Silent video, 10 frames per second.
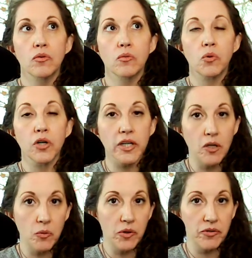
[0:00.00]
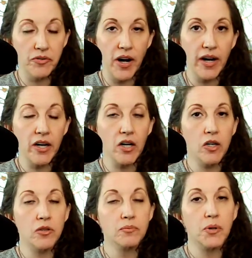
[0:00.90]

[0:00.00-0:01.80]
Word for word: working with fire,